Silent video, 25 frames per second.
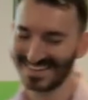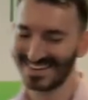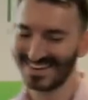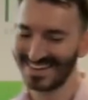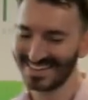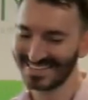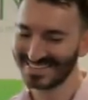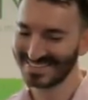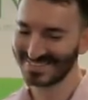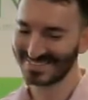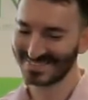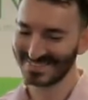
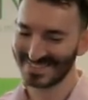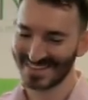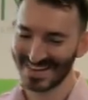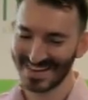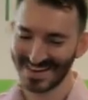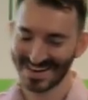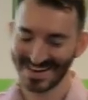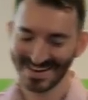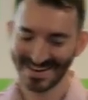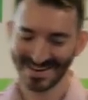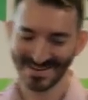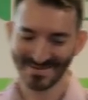awesome.
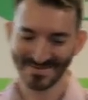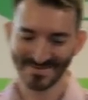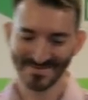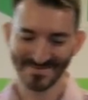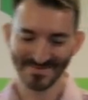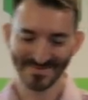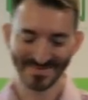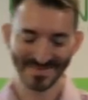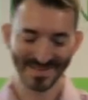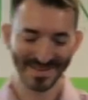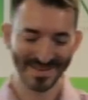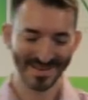
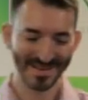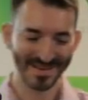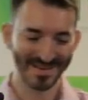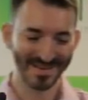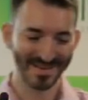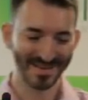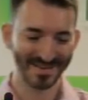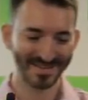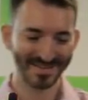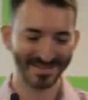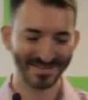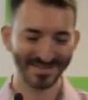
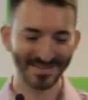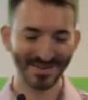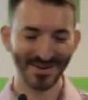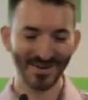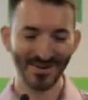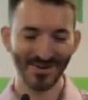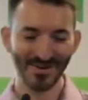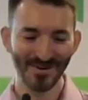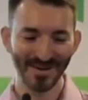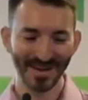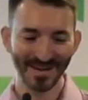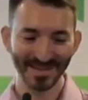
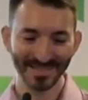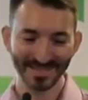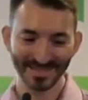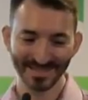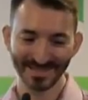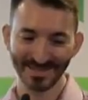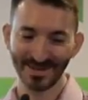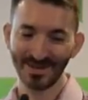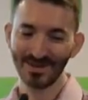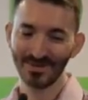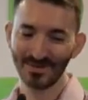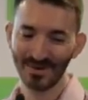So
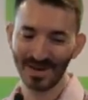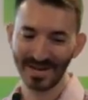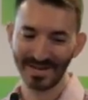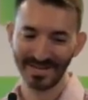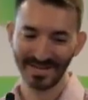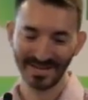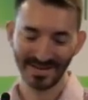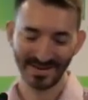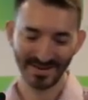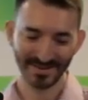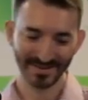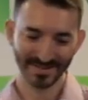it's
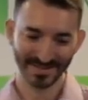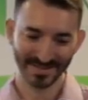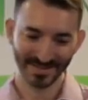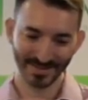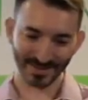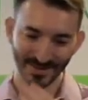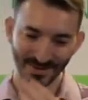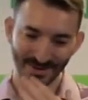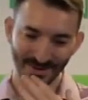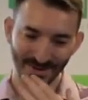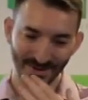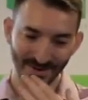already on the
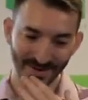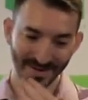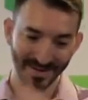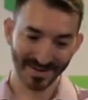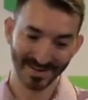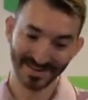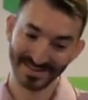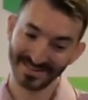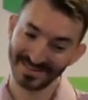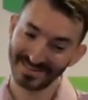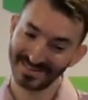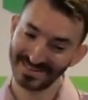store,
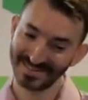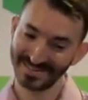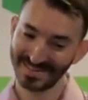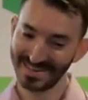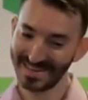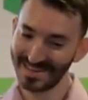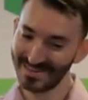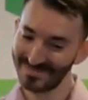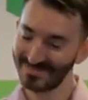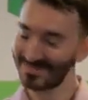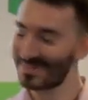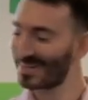gonna
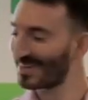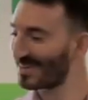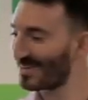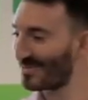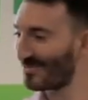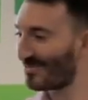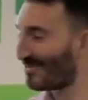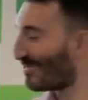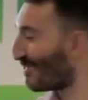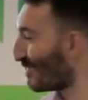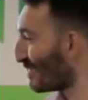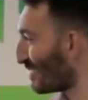have like
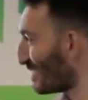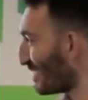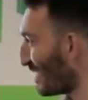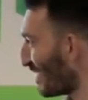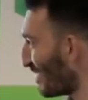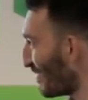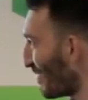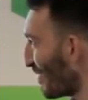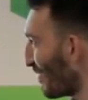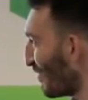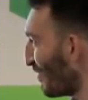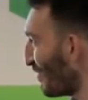a
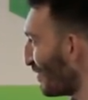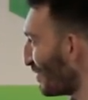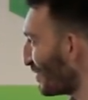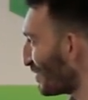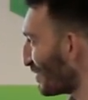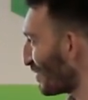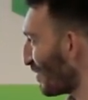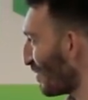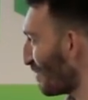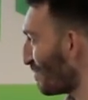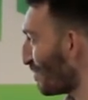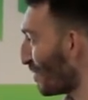4-star review.
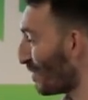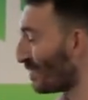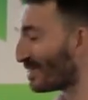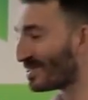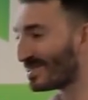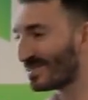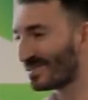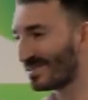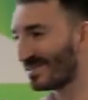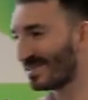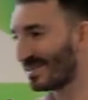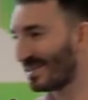So
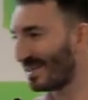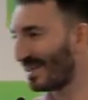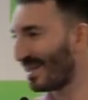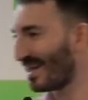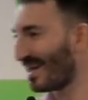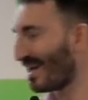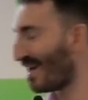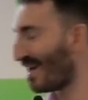personally,